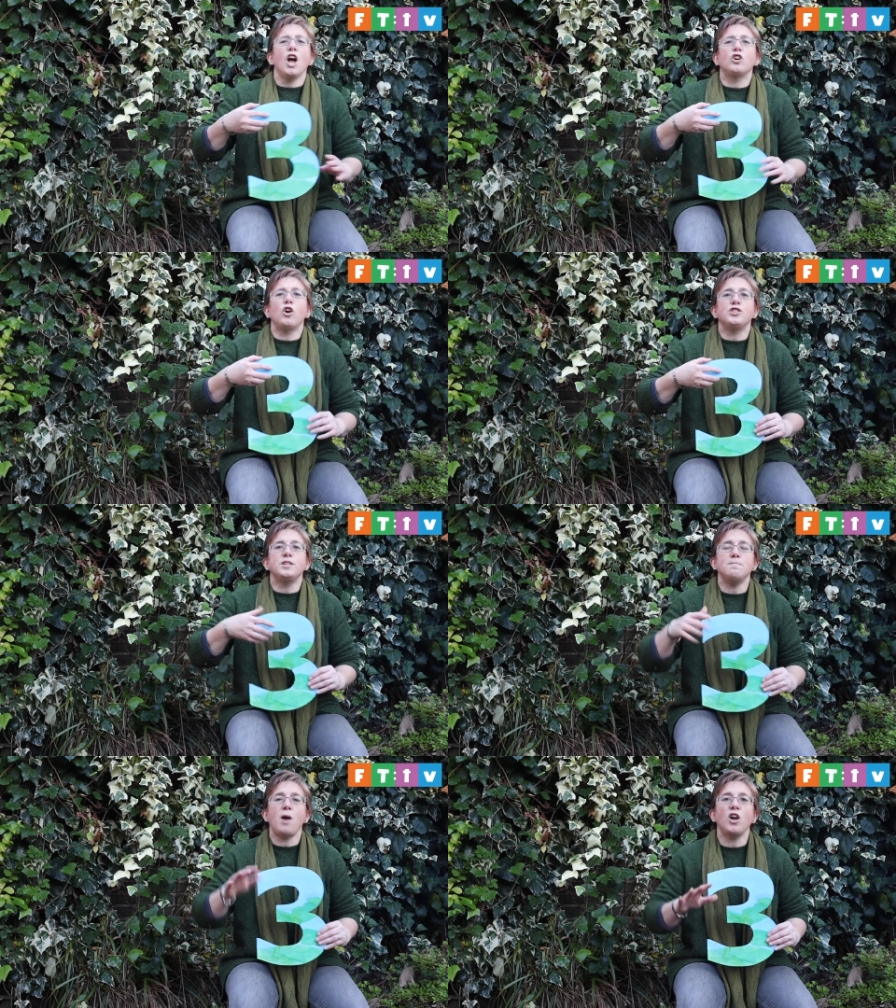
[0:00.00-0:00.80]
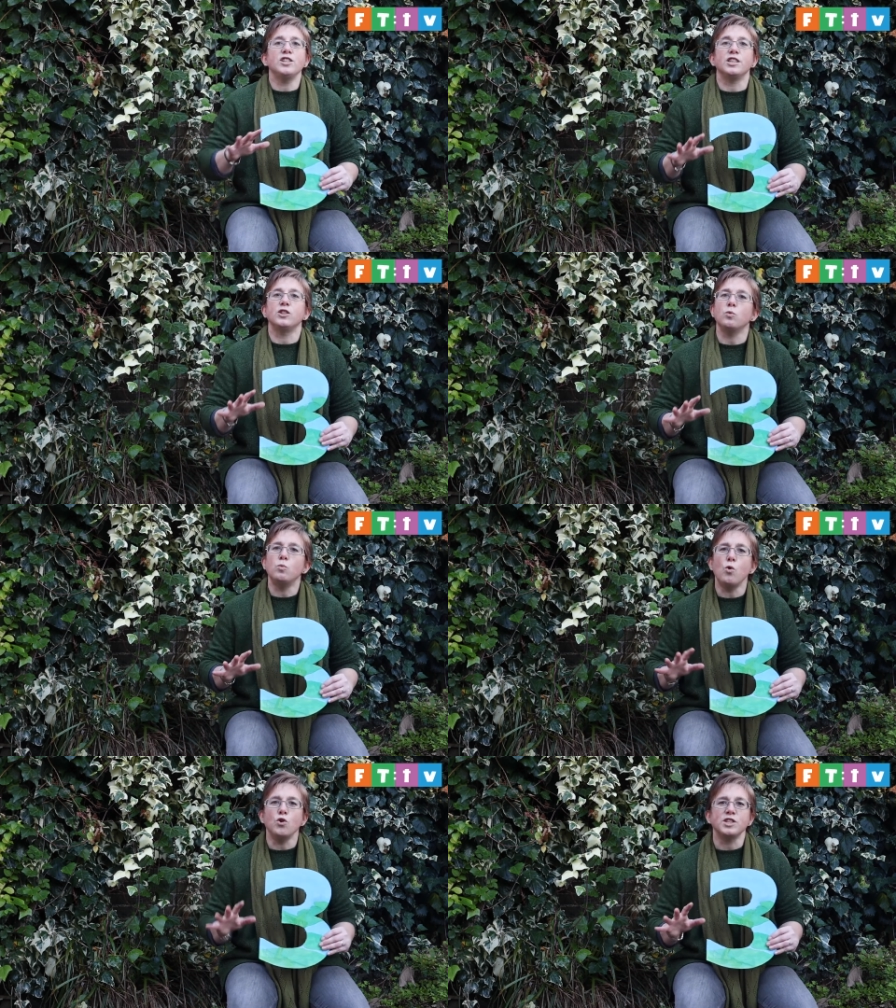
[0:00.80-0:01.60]
God demanded the
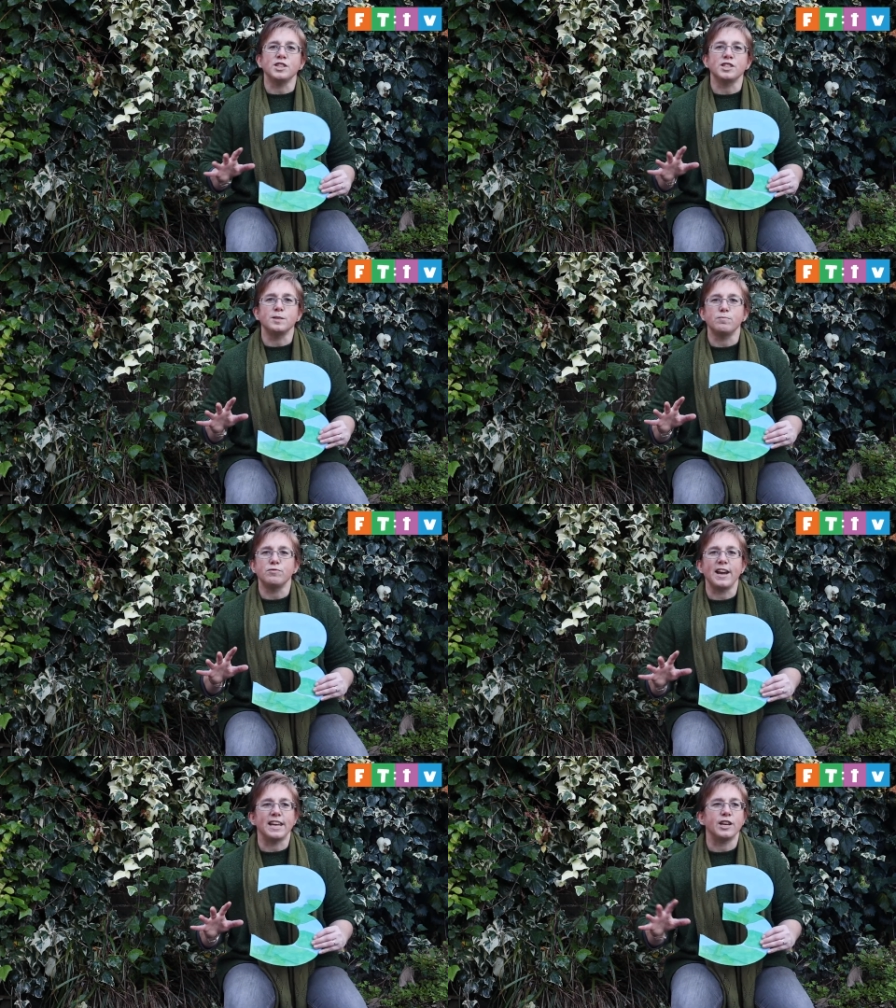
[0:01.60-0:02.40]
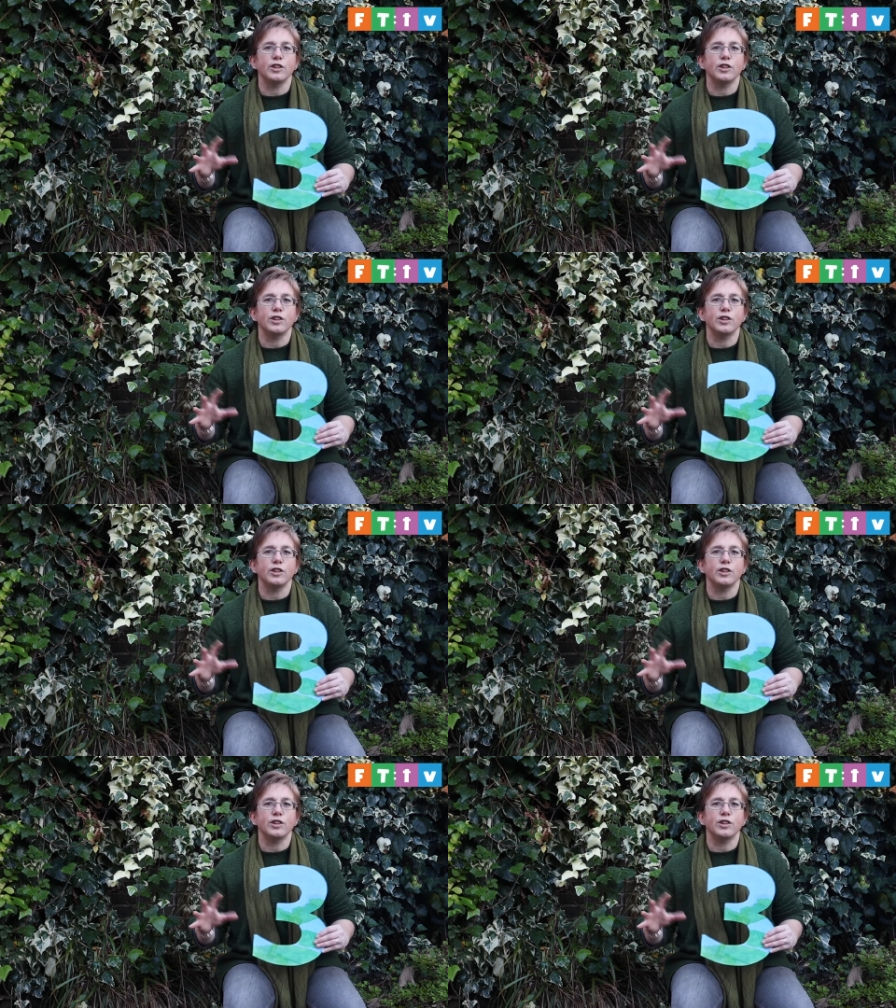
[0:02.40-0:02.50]
waters to break.